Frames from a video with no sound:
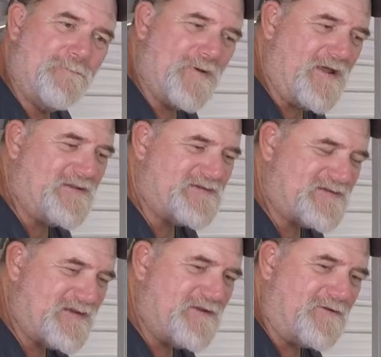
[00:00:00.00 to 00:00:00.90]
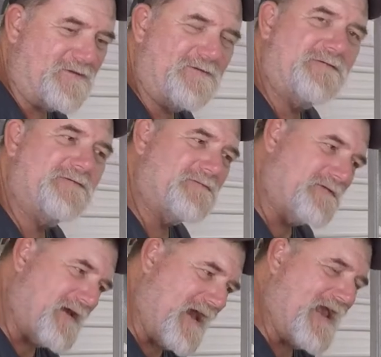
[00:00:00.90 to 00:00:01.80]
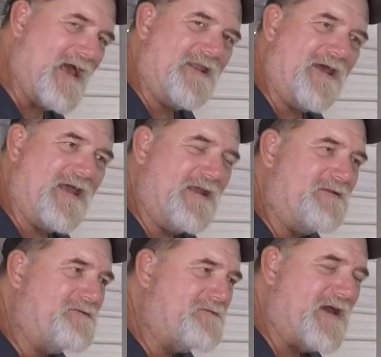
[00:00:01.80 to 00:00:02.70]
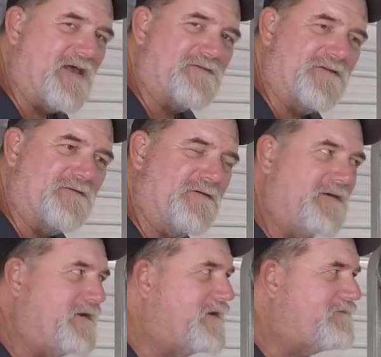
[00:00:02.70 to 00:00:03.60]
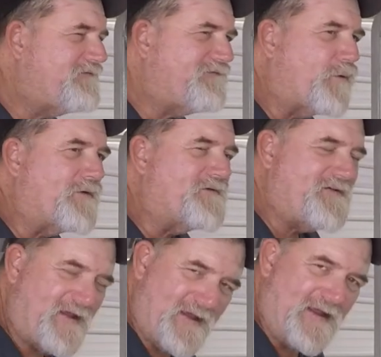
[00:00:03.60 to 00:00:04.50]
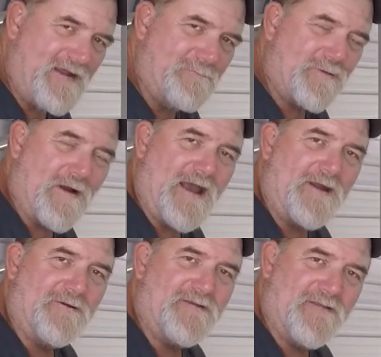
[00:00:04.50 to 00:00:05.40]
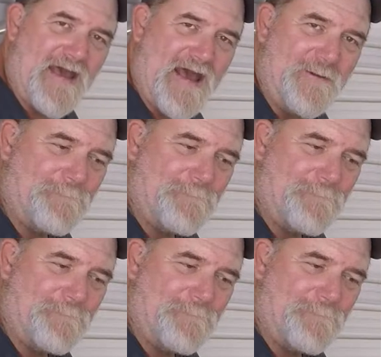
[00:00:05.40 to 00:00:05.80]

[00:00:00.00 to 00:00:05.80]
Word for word: but still I had a 2014 prior to that.